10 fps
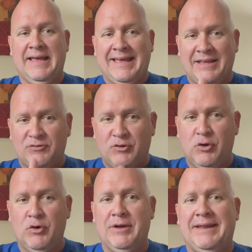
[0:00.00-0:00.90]
His
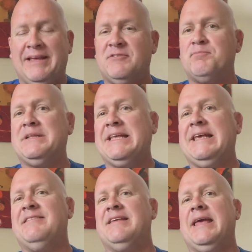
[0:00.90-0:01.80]
good, His
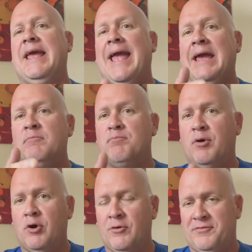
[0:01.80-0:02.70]
pleasing, and
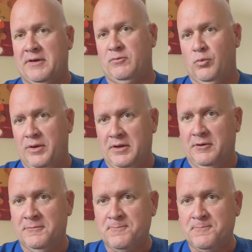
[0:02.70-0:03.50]
perfect will."